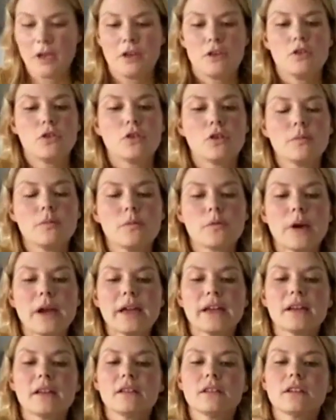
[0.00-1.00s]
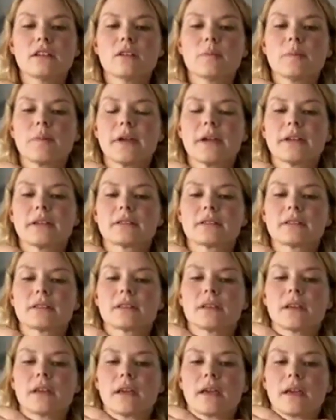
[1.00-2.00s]
You can break a little bit,
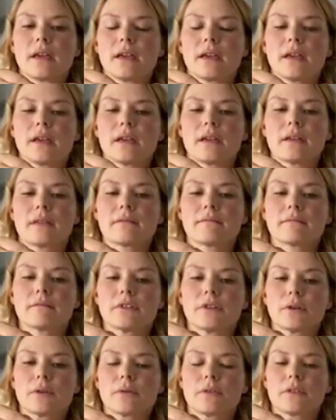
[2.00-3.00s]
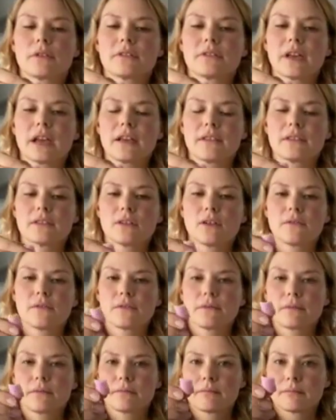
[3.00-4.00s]
the sides of
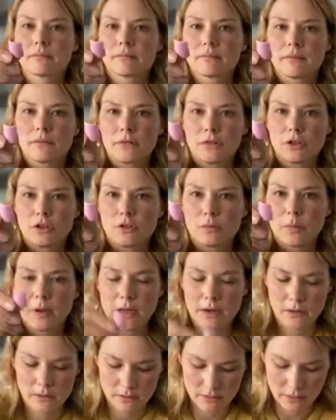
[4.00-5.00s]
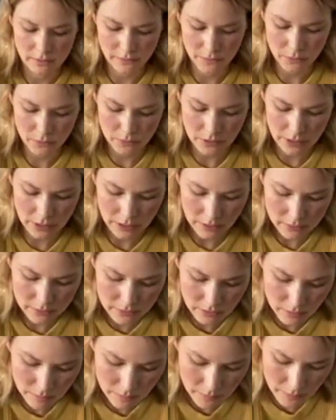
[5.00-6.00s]
your petals if you need
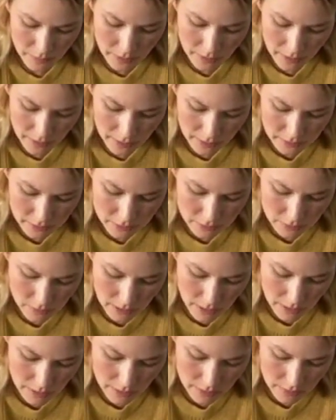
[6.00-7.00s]
some extra